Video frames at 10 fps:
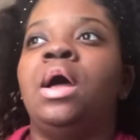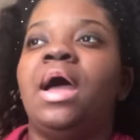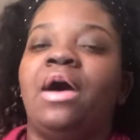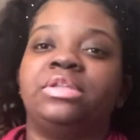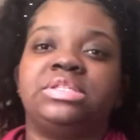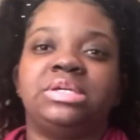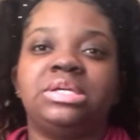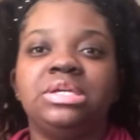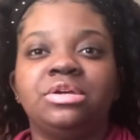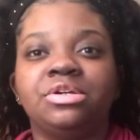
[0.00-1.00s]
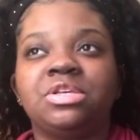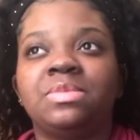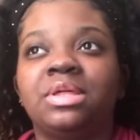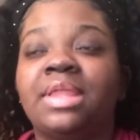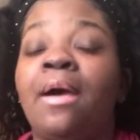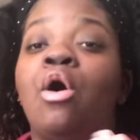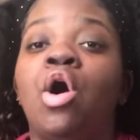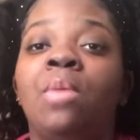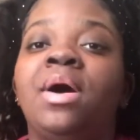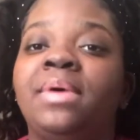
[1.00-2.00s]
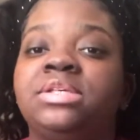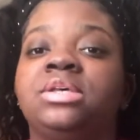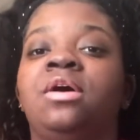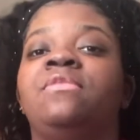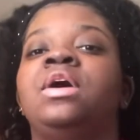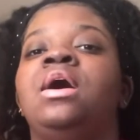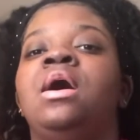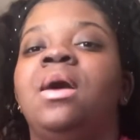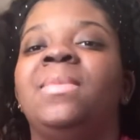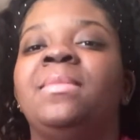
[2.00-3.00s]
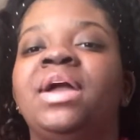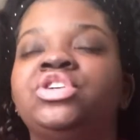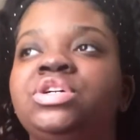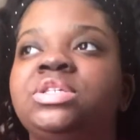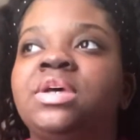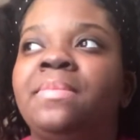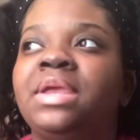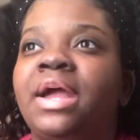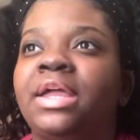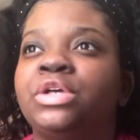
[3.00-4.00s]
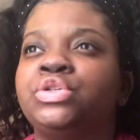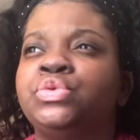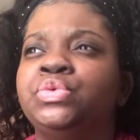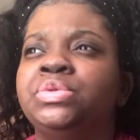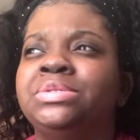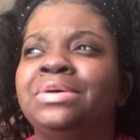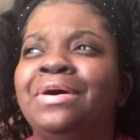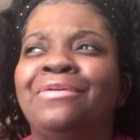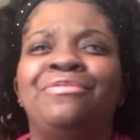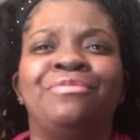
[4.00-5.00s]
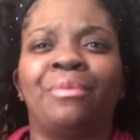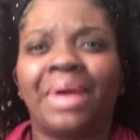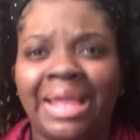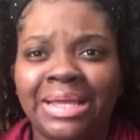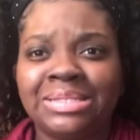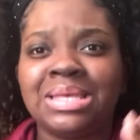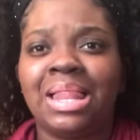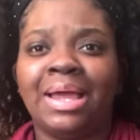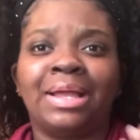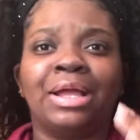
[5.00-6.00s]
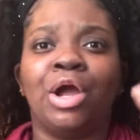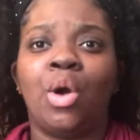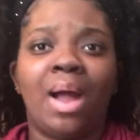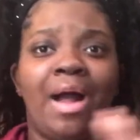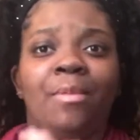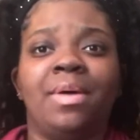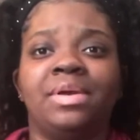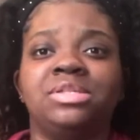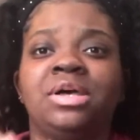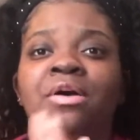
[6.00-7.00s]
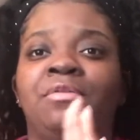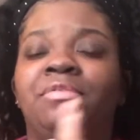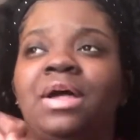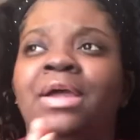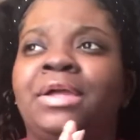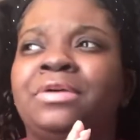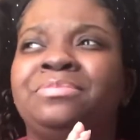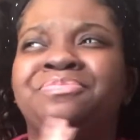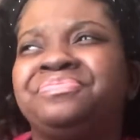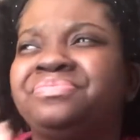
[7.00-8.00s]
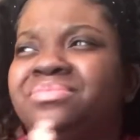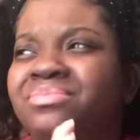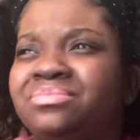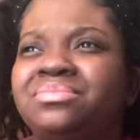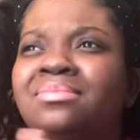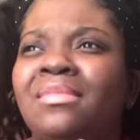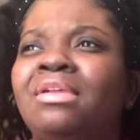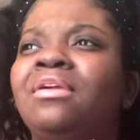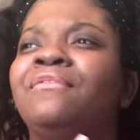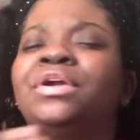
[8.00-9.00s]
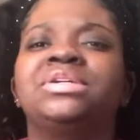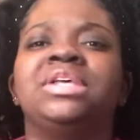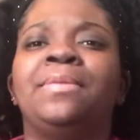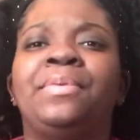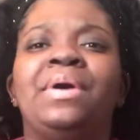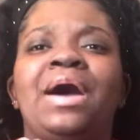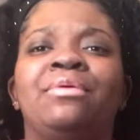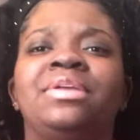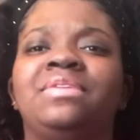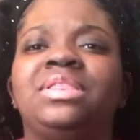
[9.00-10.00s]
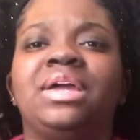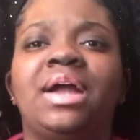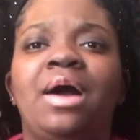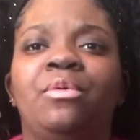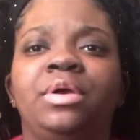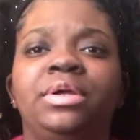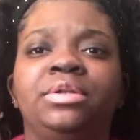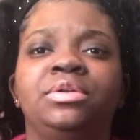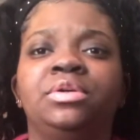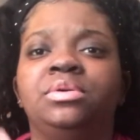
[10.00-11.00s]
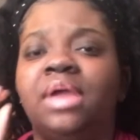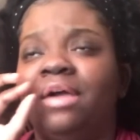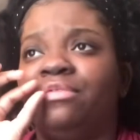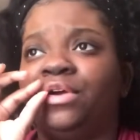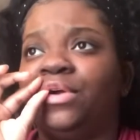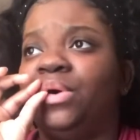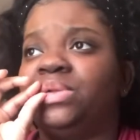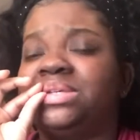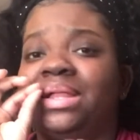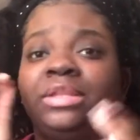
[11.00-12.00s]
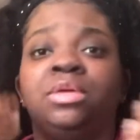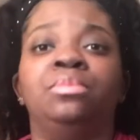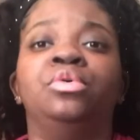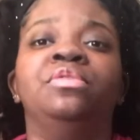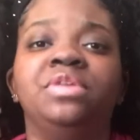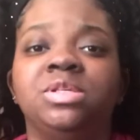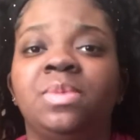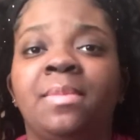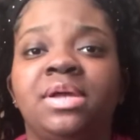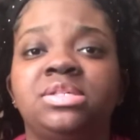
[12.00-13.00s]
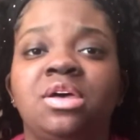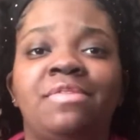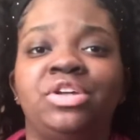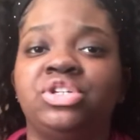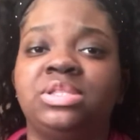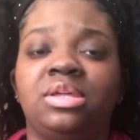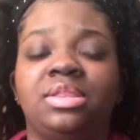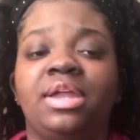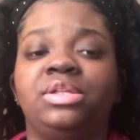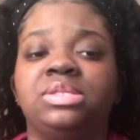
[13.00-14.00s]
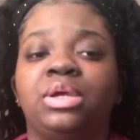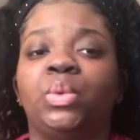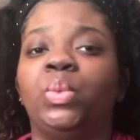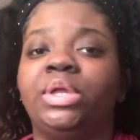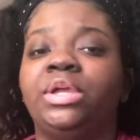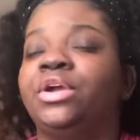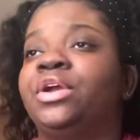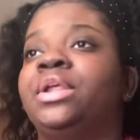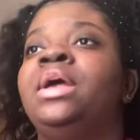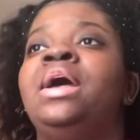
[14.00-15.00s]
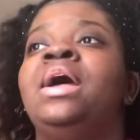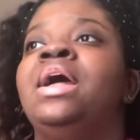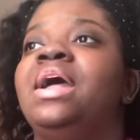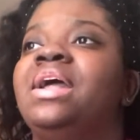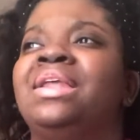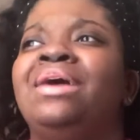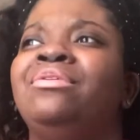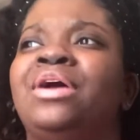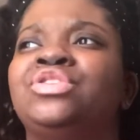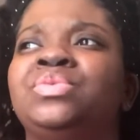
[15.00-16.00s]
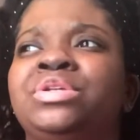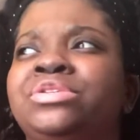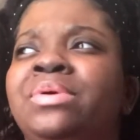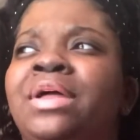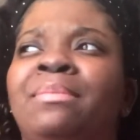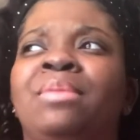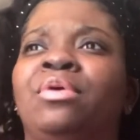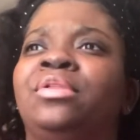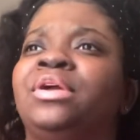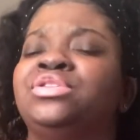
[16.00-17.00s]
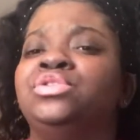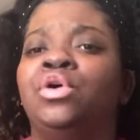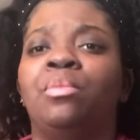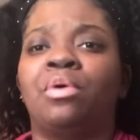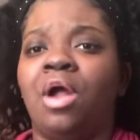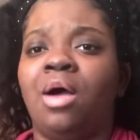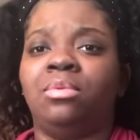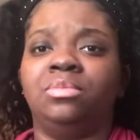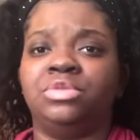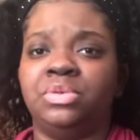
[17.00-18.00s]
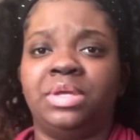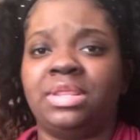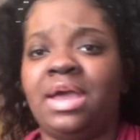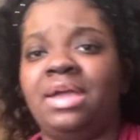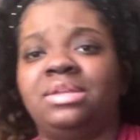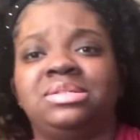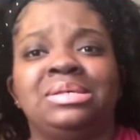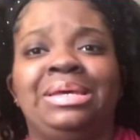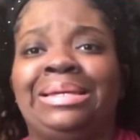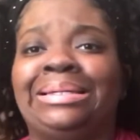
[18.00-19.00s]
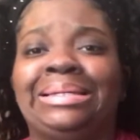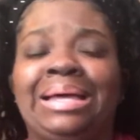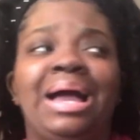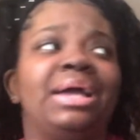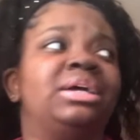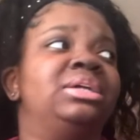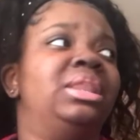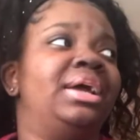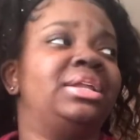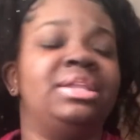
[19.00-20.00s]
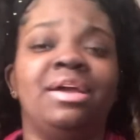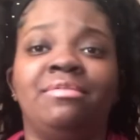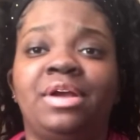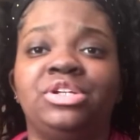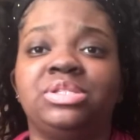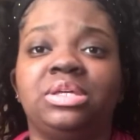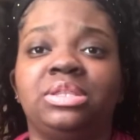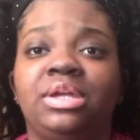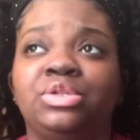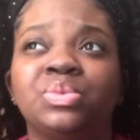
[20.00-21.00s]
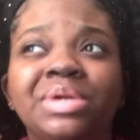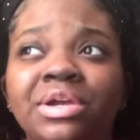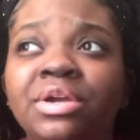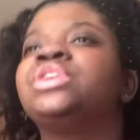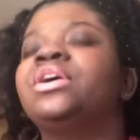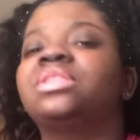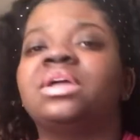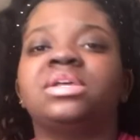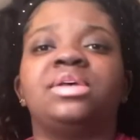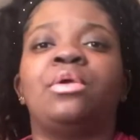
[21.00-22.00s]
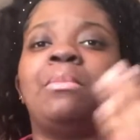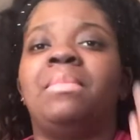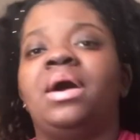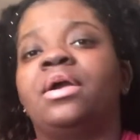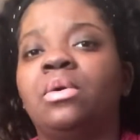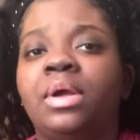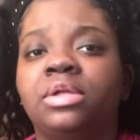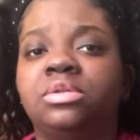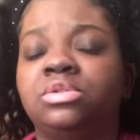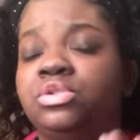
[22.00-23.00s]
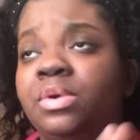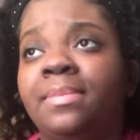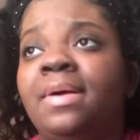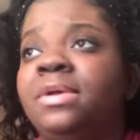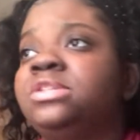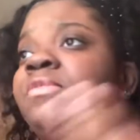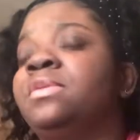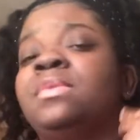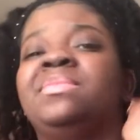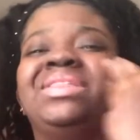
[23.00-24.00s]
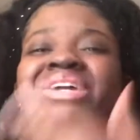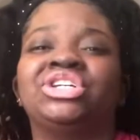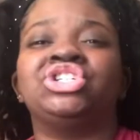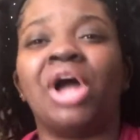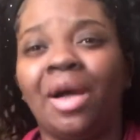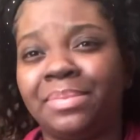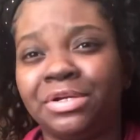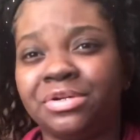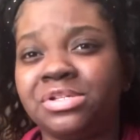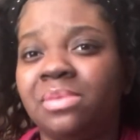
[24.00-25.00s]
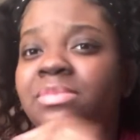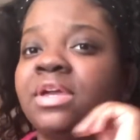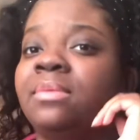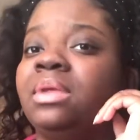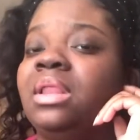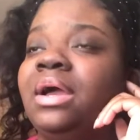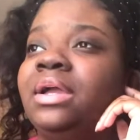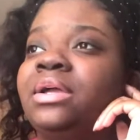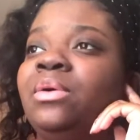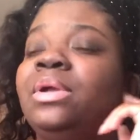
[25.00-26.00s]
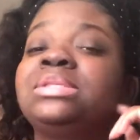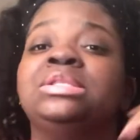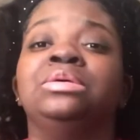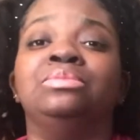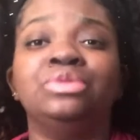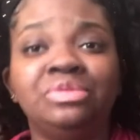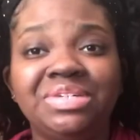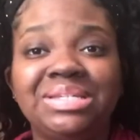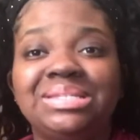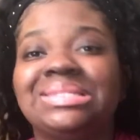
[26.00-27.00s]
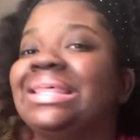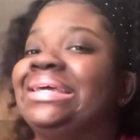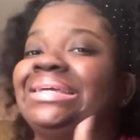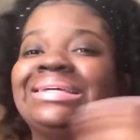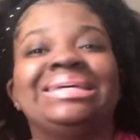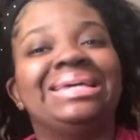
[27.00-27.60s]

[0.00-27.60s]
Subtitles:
out to eat or something like that, all by myself. I'm actually somebody, I guess, who's afraid to like go out by myself. Like, for example, I don't even think I would ever go to like the movies by myself. I just think that it's like weird, and I don't know, I just wouldn't do it. Like, my brother has no problem doing that, and it's like, I could like never. I just think that it's weird. Certain things I don't mind doing by myself, like maybe like shopping or something, but like going to the movies, like,